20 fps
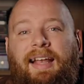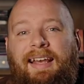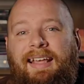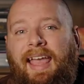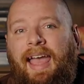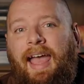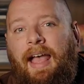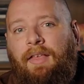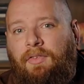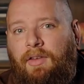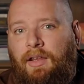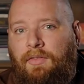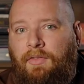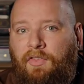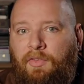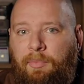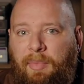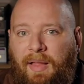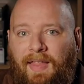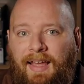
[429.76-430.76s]
and casting the
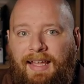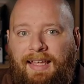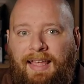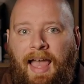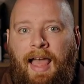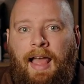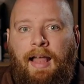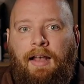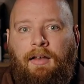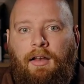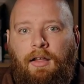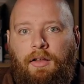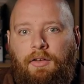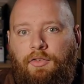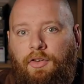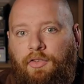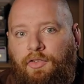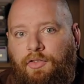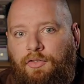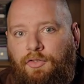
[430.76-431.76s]
spell again
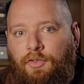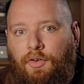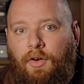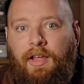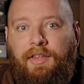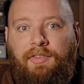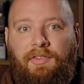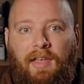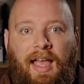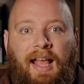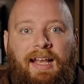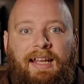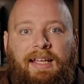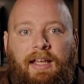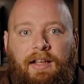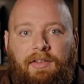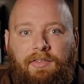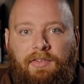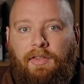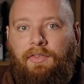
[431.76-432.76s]
destroys any
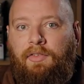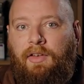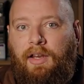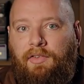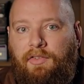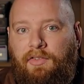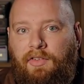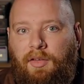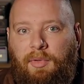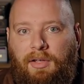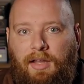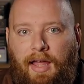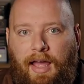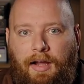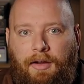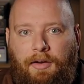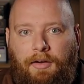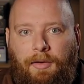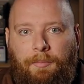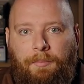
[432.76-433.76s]
existing
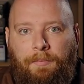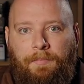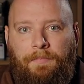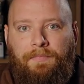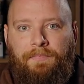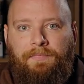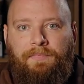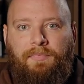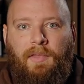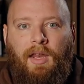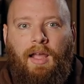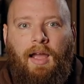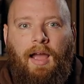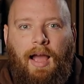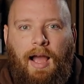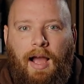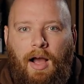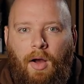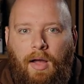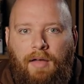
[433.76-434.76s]
simulacrum.
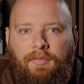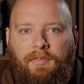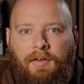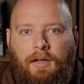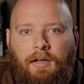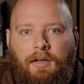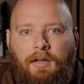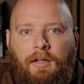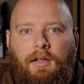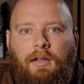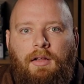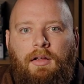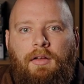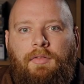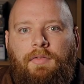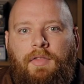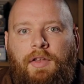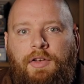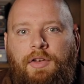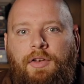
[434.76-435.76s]
However,
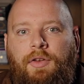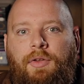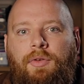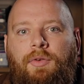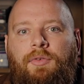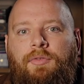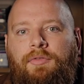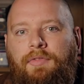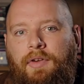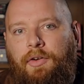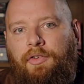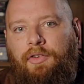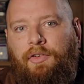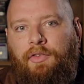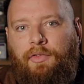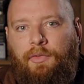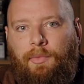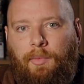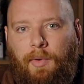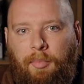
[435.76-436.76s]
the new
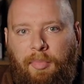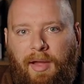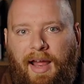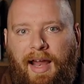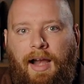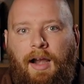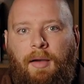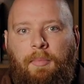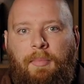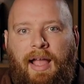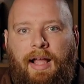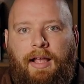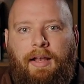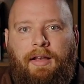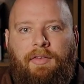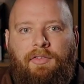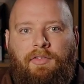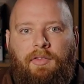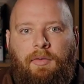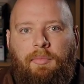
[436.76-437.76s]
version's repair
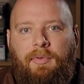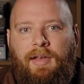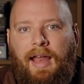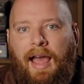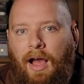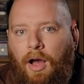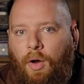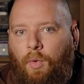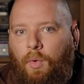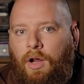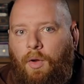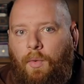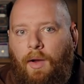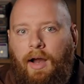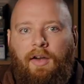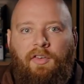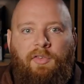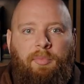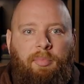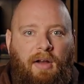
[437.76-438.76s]
mechanism now
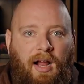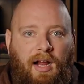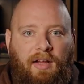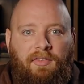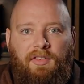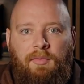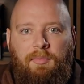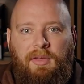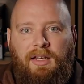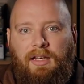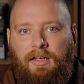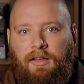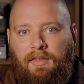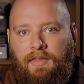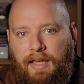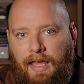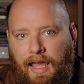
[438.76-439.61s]
requires proximity to the